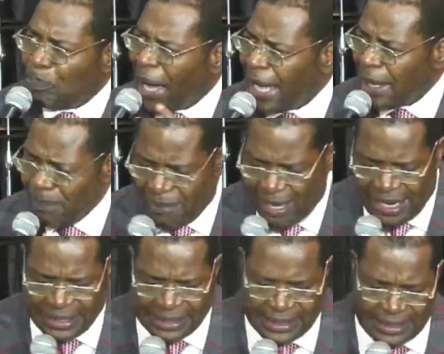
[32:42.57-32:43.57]

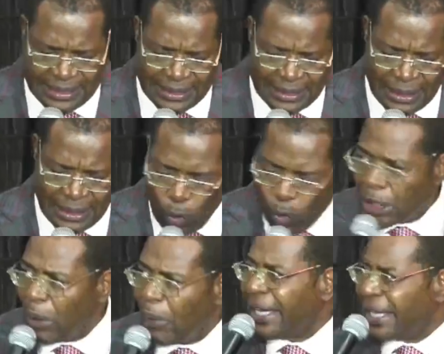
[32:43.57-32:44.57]
payment on
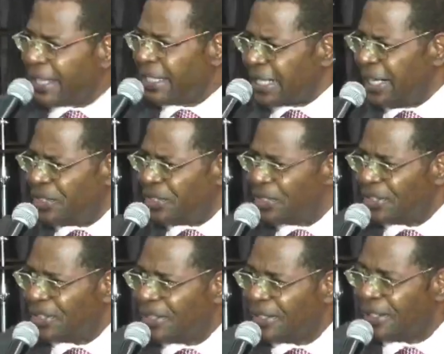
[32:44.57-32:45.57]
our heritage.
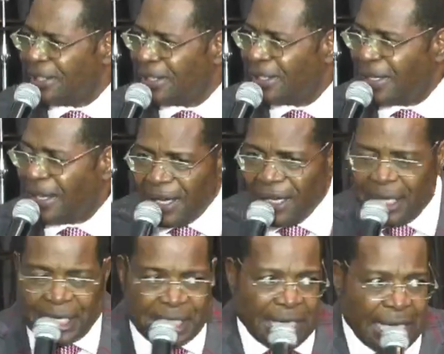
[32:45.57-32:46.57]

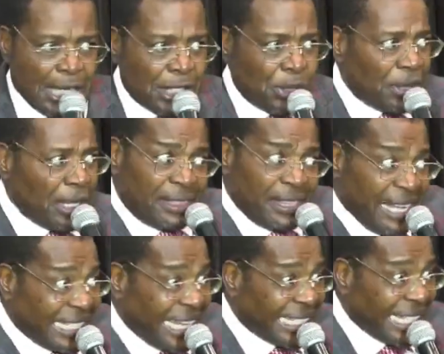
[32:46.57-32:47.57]
It tells you the things that